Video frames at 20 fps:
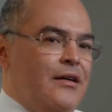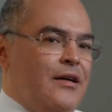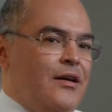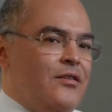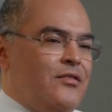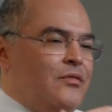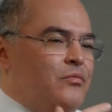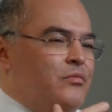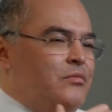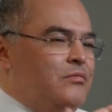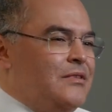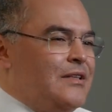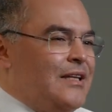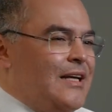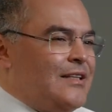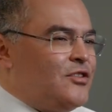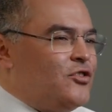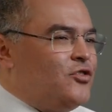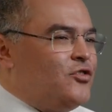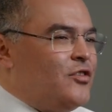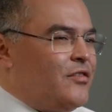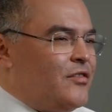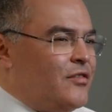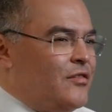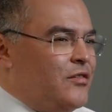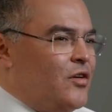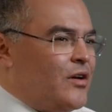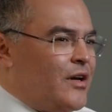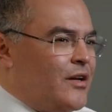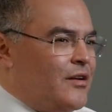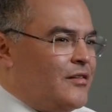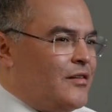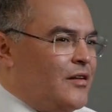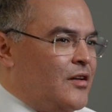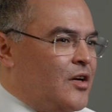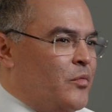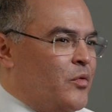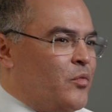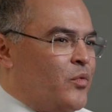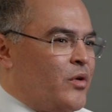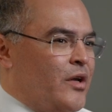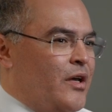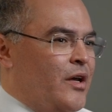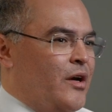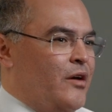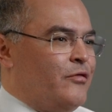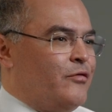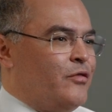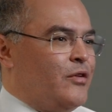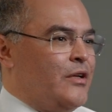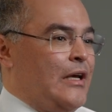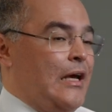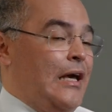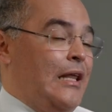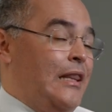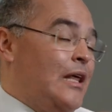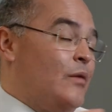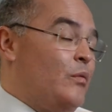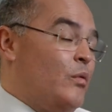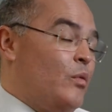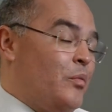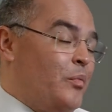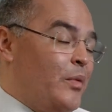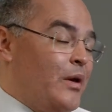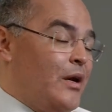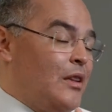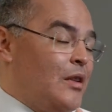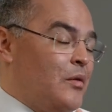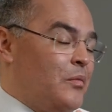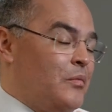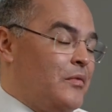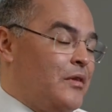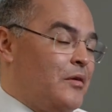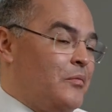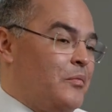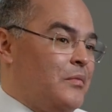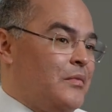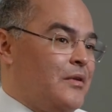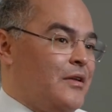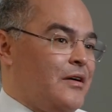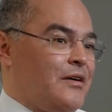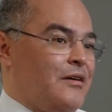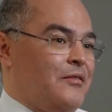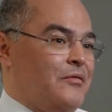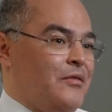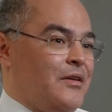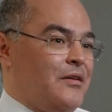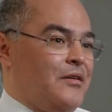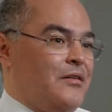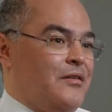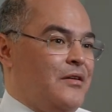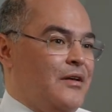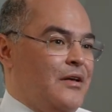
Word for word: and said let's just look at this a little bit more carefully and they repeated the the the the,